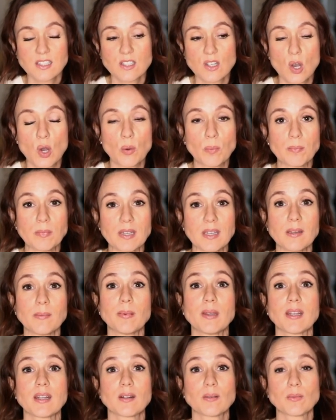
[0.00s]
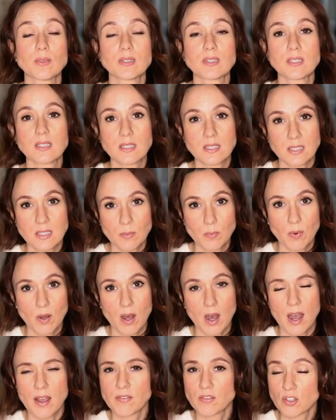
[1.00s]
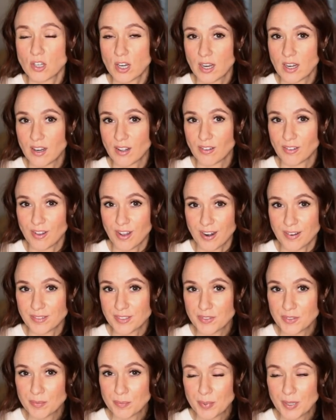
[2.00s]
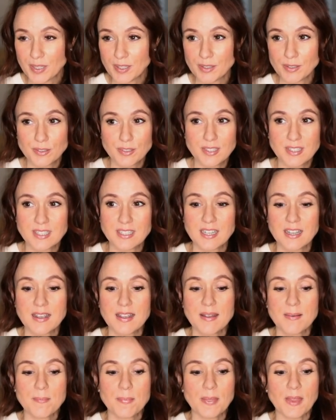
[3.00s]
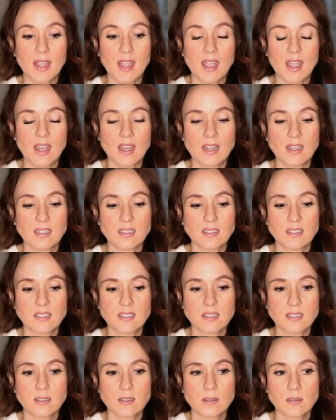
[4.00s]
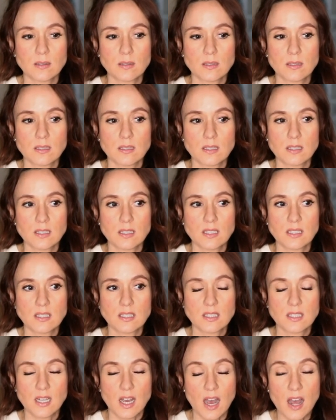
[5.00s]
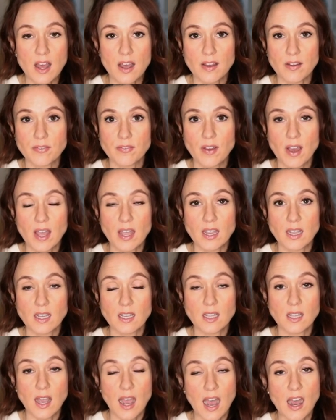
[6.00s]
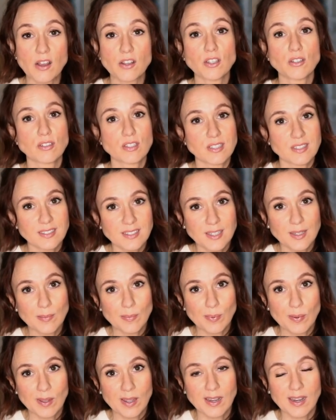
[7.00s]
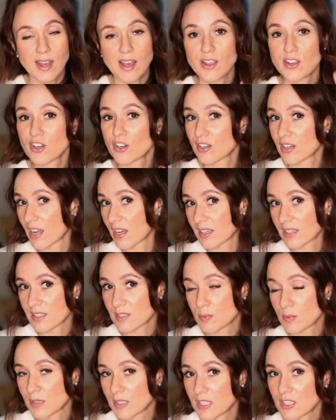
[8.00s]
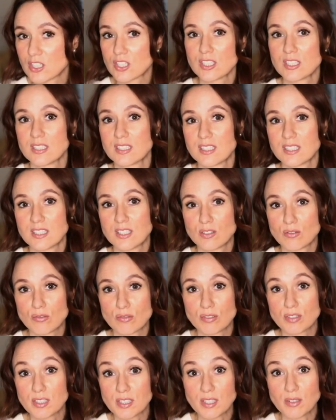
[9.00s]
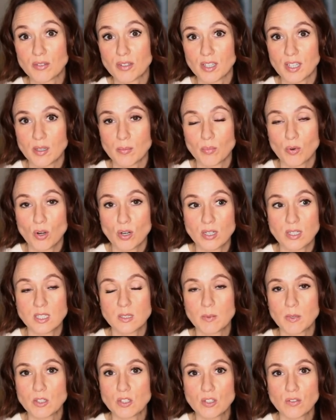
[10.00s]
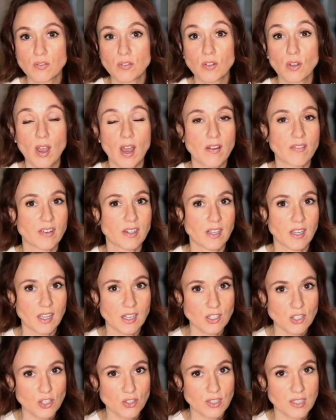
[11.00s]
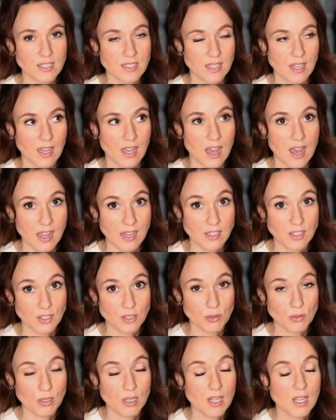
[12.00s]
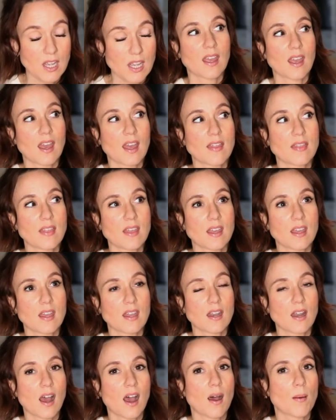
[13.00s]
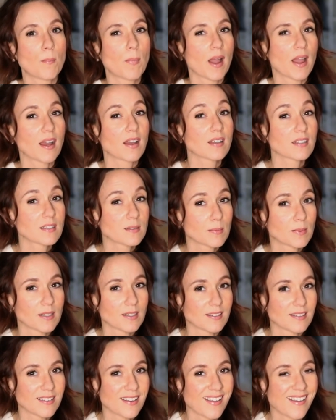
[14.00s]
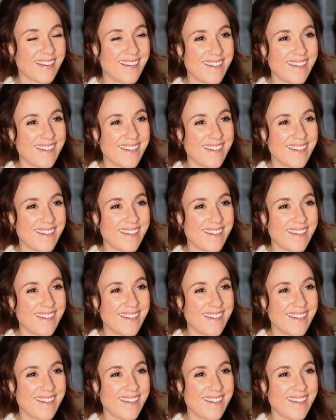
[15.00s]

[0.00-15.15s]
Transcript: So me being able to sleep well, I've tried a lot of different pillows, and it's tough. I, how you sleep and how your neck is positioned is really, really important, especially if you have any injuries like I do. And then my husband,